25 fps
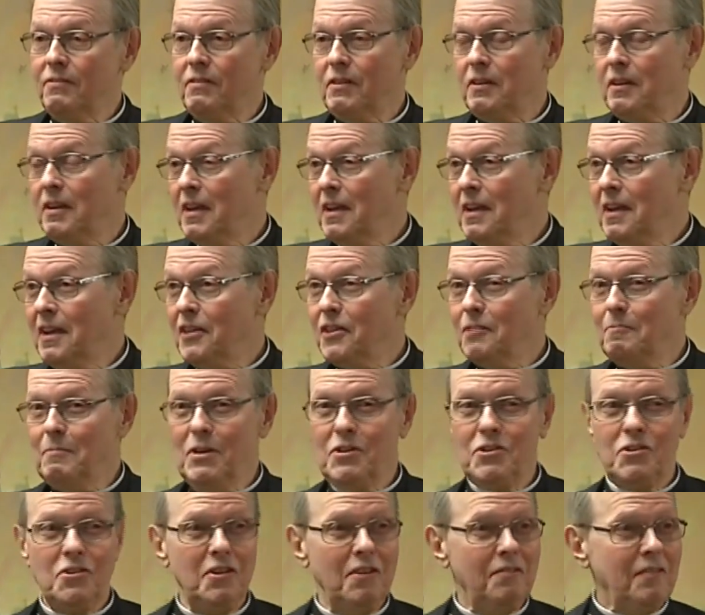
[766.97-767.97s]
Even the
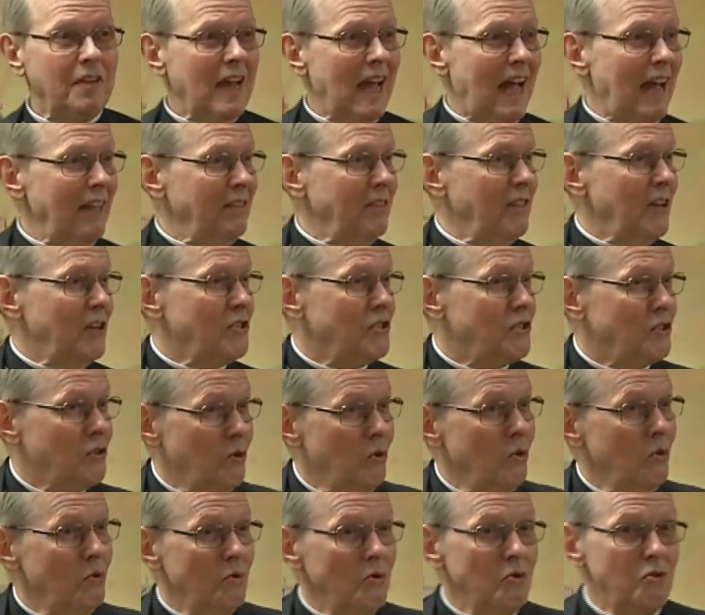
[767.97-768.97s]
mission of Catholic
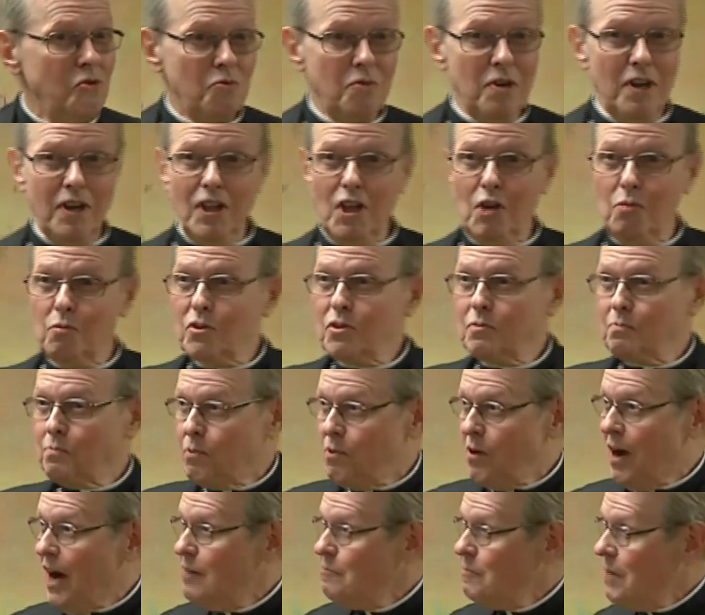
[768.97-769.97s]
schools really was
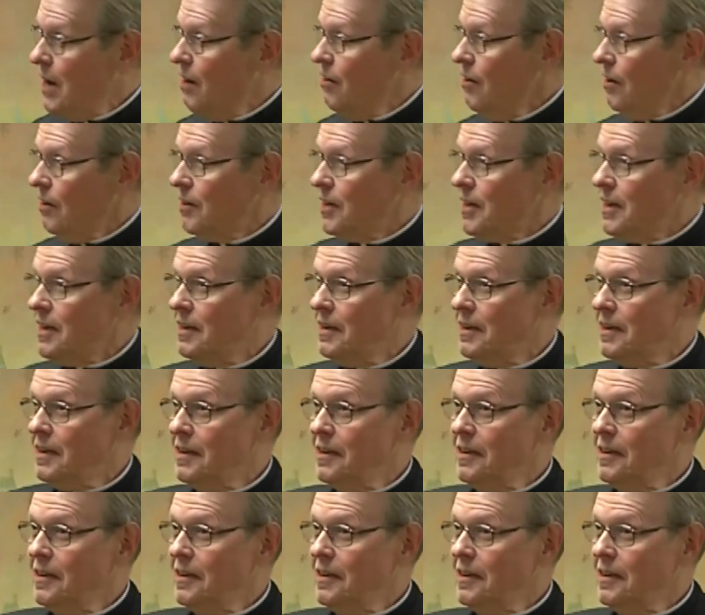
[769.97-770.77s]
primarily